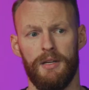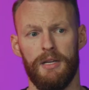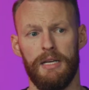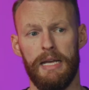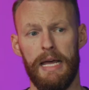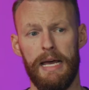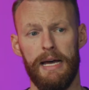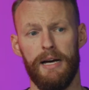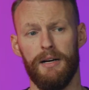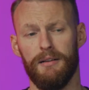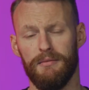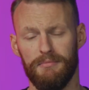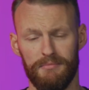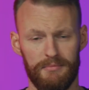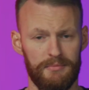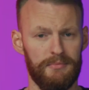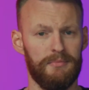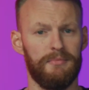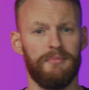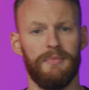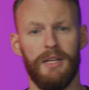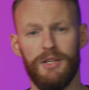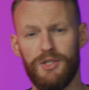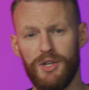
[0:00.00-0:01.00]
Now,
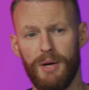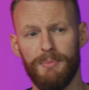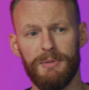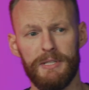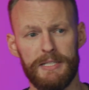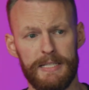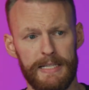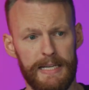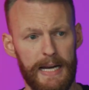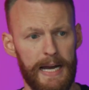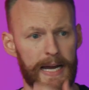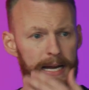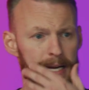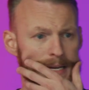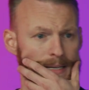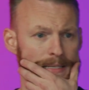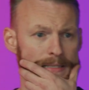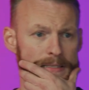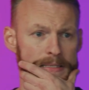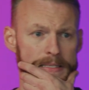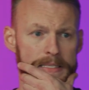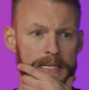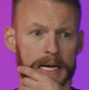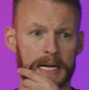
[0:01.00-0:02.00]
let's jump to today.
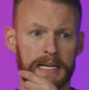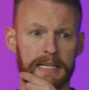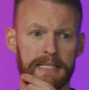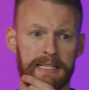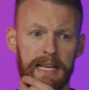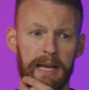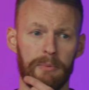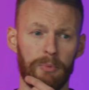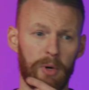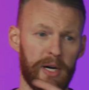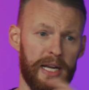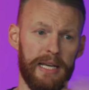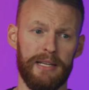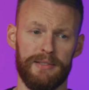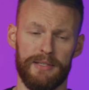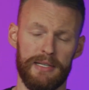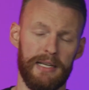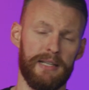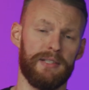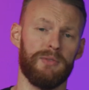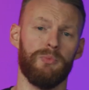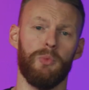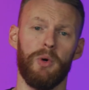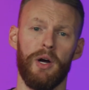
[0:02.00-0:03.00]
And to understand what is and
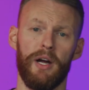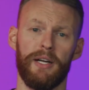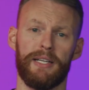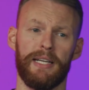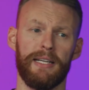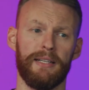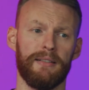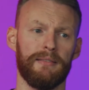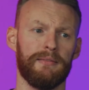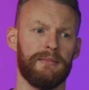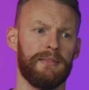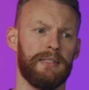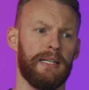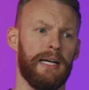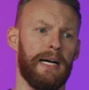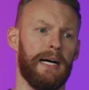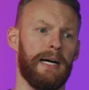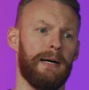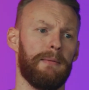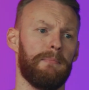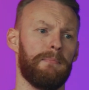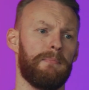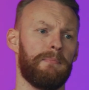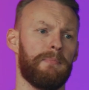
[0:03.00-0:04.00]
isn't working,
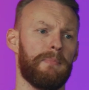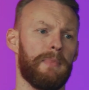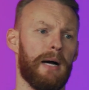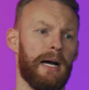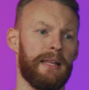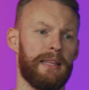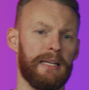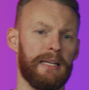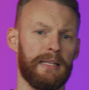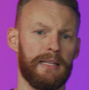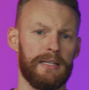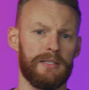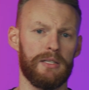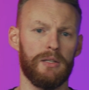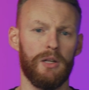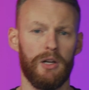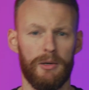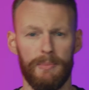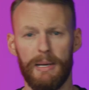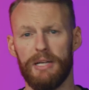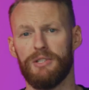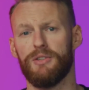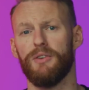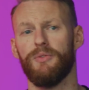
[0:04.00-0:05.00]
I think there's a lot
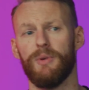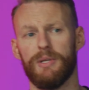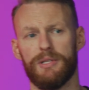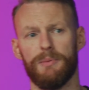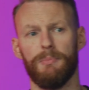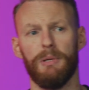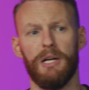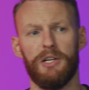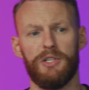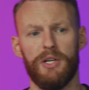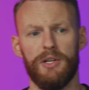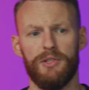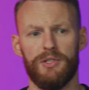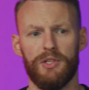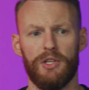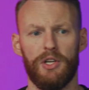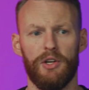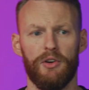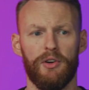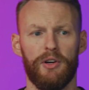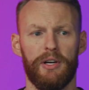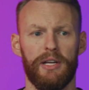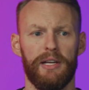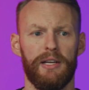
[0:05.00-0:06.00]
about software supply chain
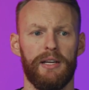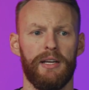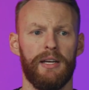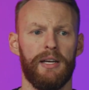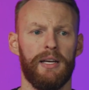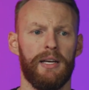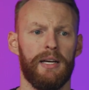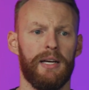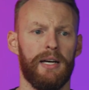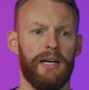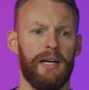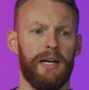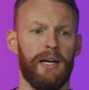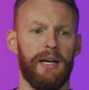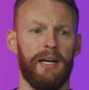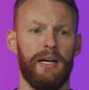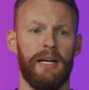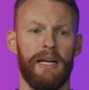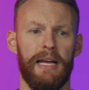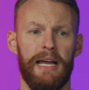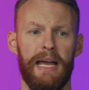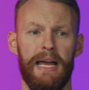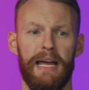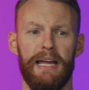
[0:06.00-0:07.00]
security,
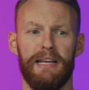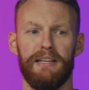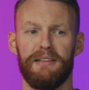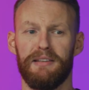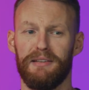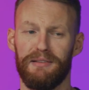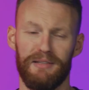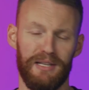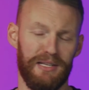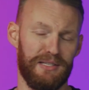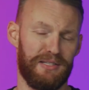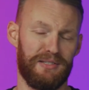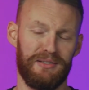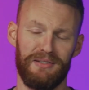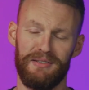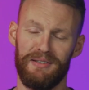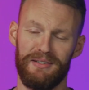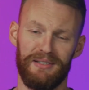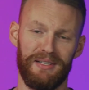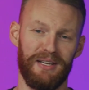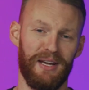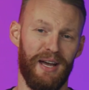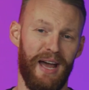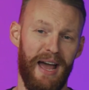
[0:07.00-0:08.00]
and there's
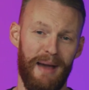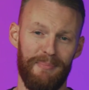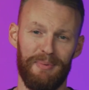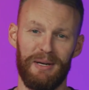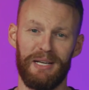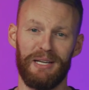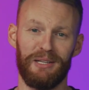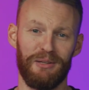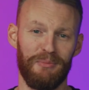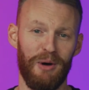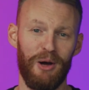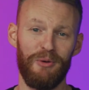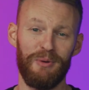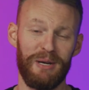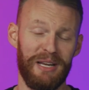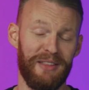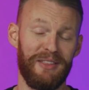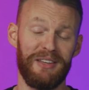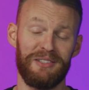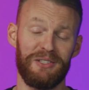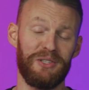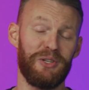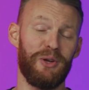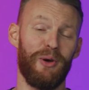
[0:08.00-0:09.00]
happening at the moment, and
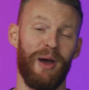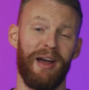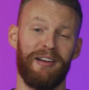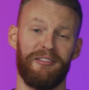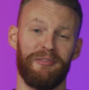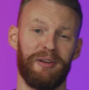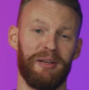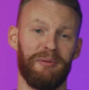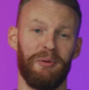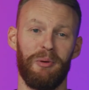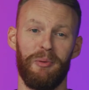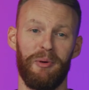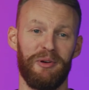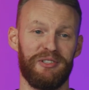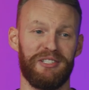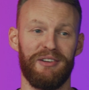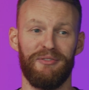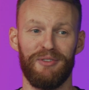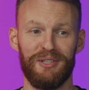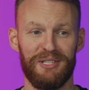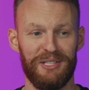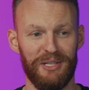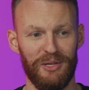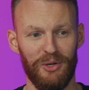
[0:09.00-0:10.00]
there's a new acronym almost
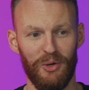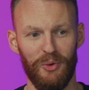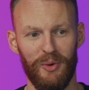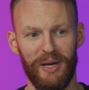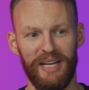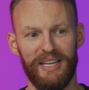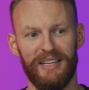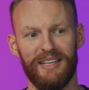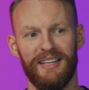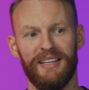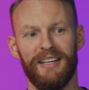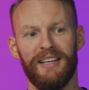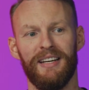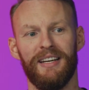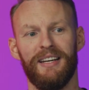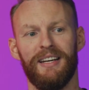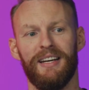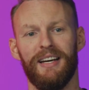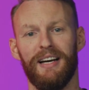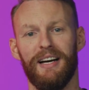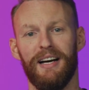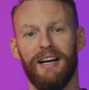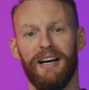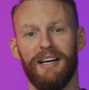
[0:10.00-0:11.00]
every single week.
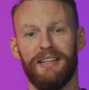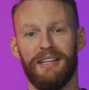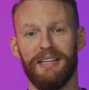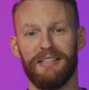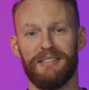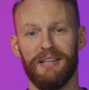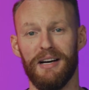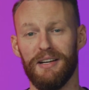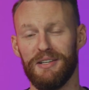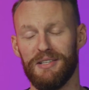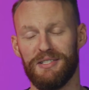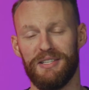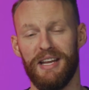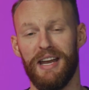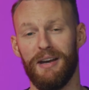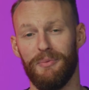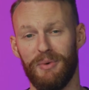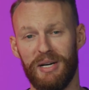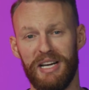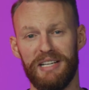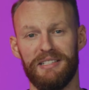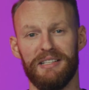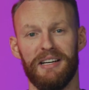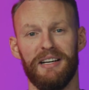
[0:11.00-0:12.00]
I think to understand it, we
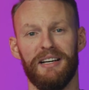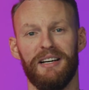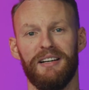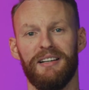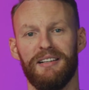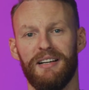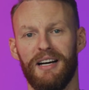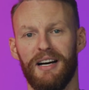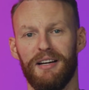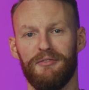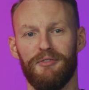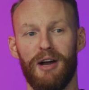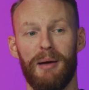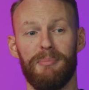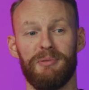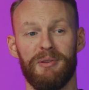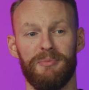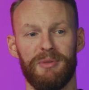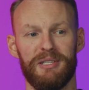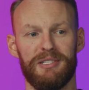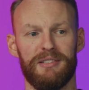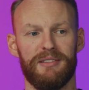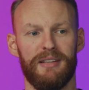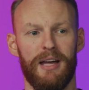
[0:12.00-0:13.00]
need to unwrap some
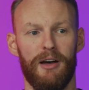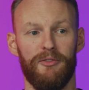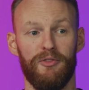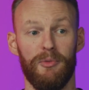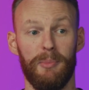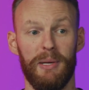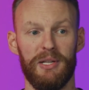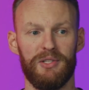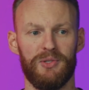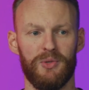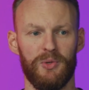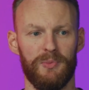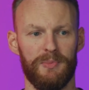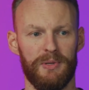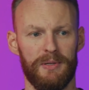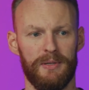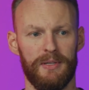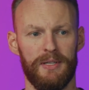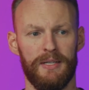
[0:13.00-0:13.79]
of this alphabet soup.